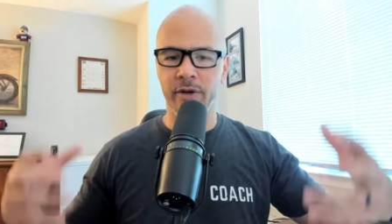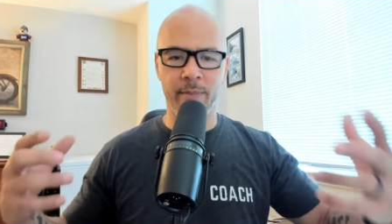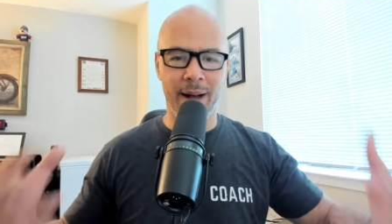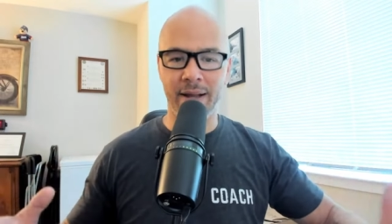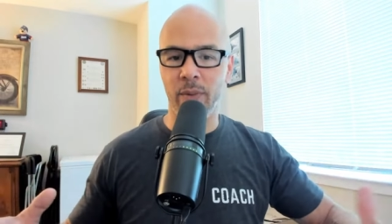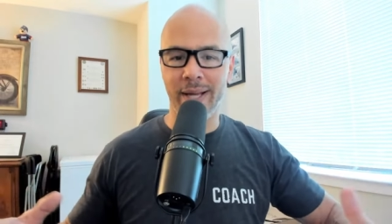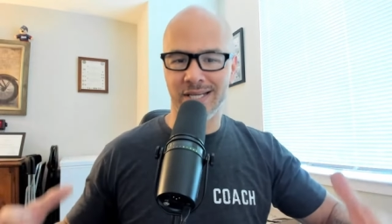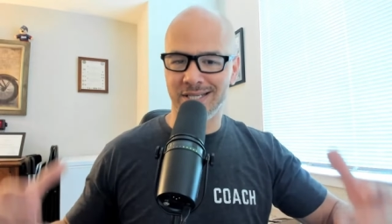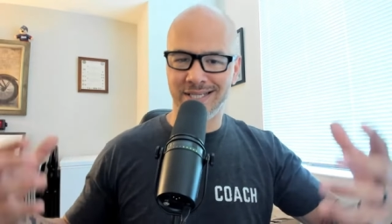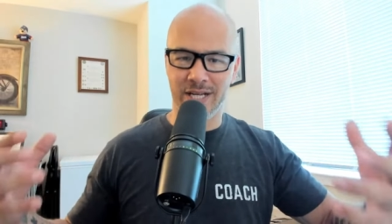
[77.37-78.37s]
Your body
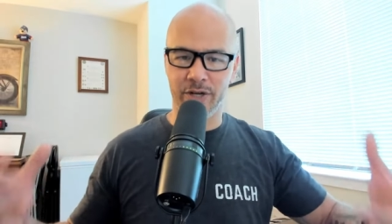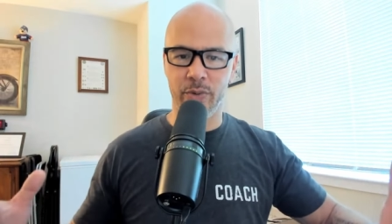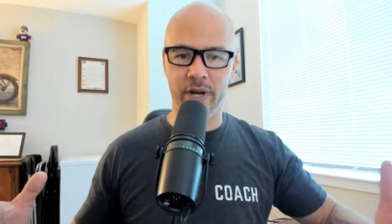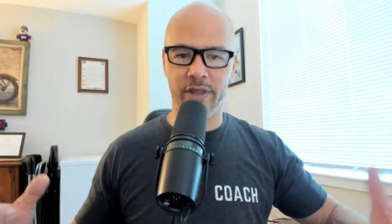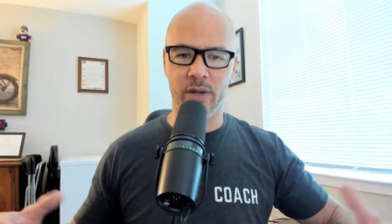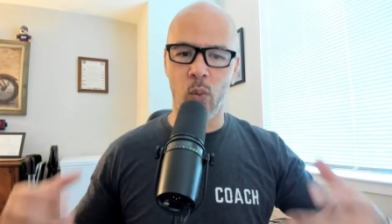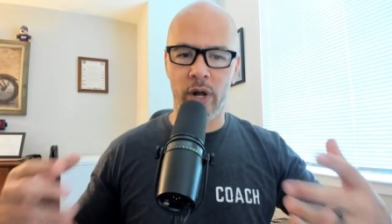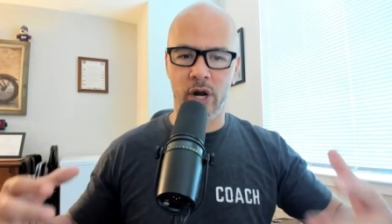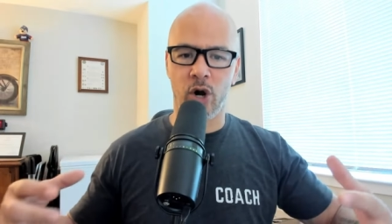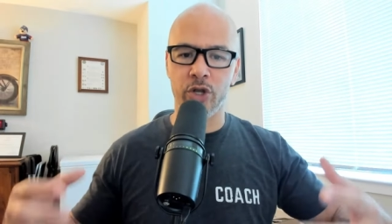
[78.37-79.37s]
weight doesn't tell you anything.
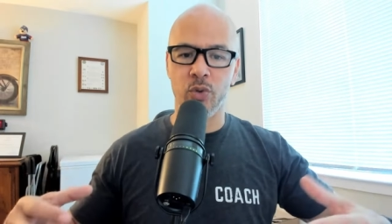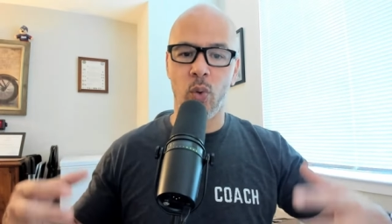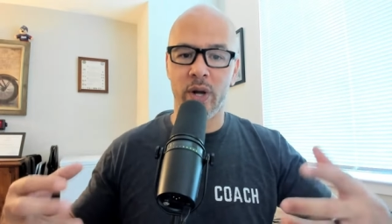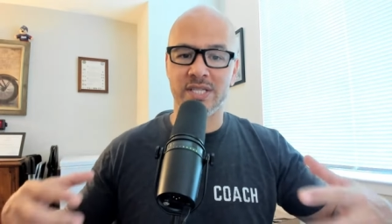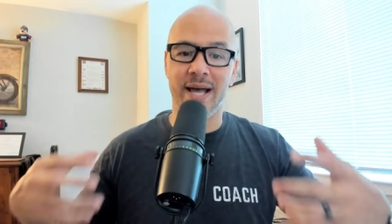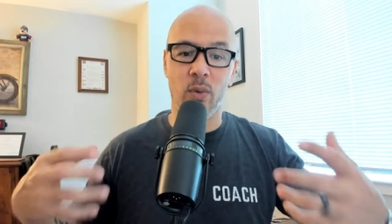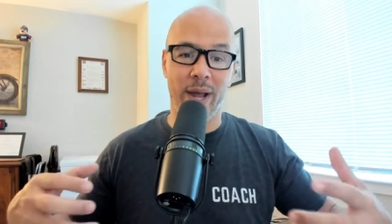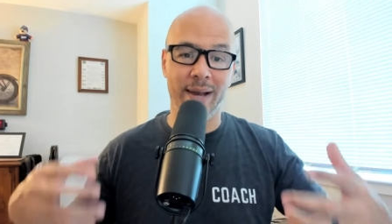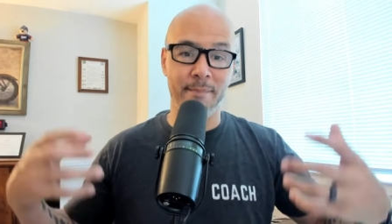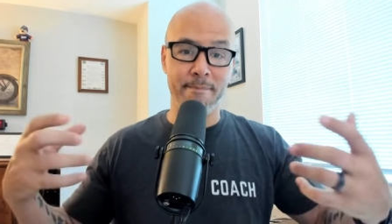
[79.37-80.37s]
What is that
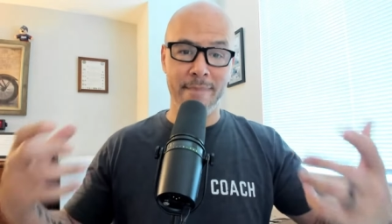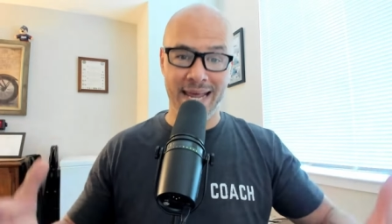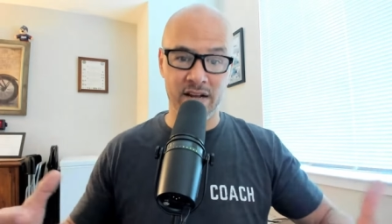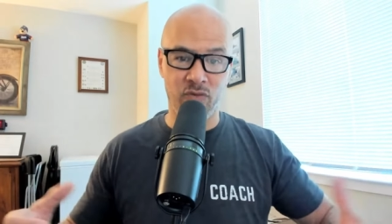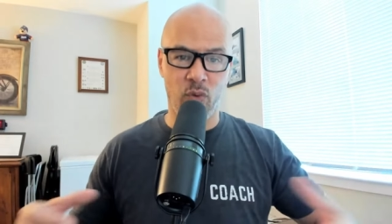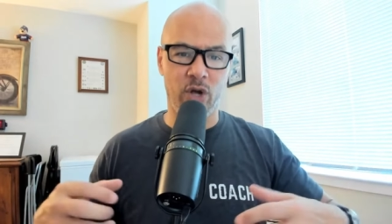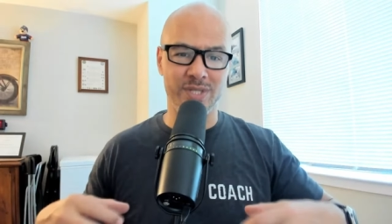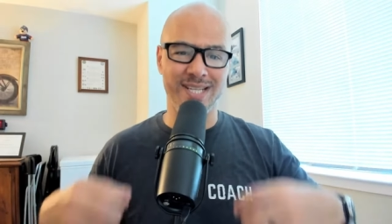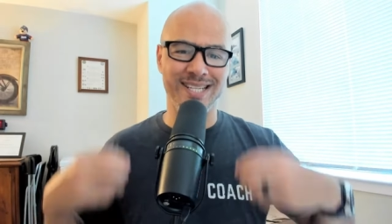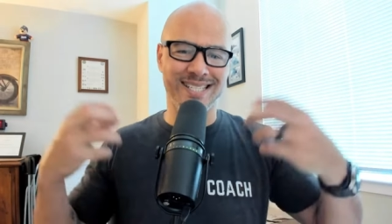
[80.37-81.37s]
weight made of? What
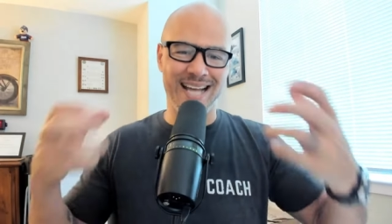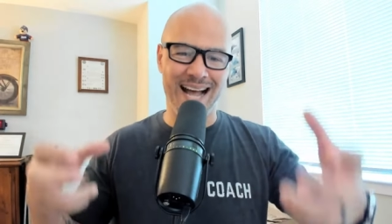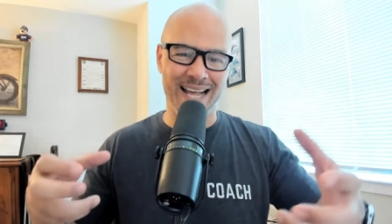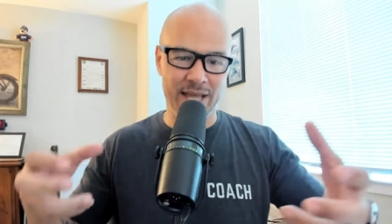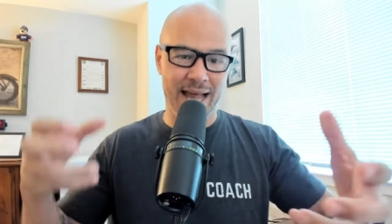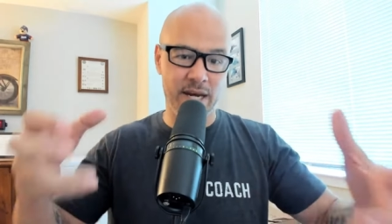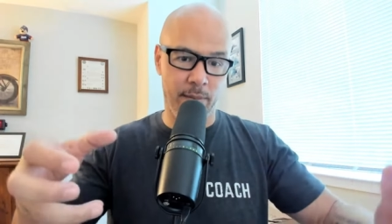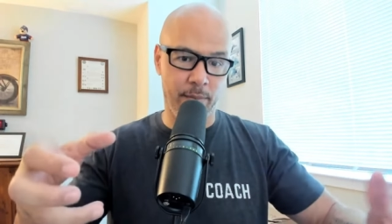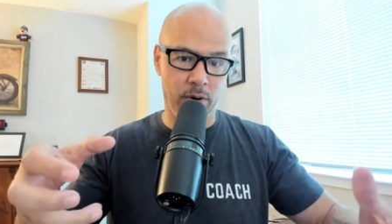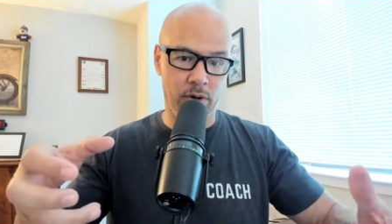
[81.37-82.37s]
goes inside that
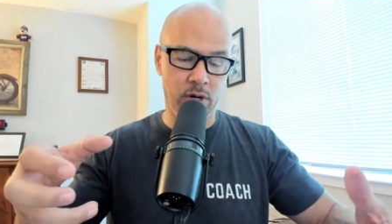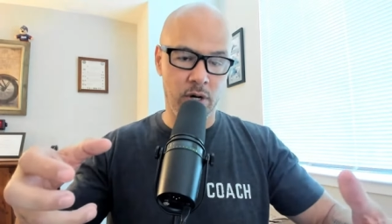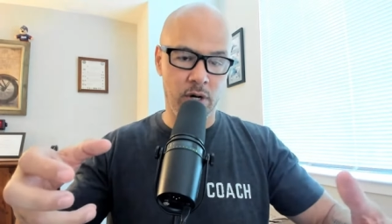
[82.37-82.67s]
number?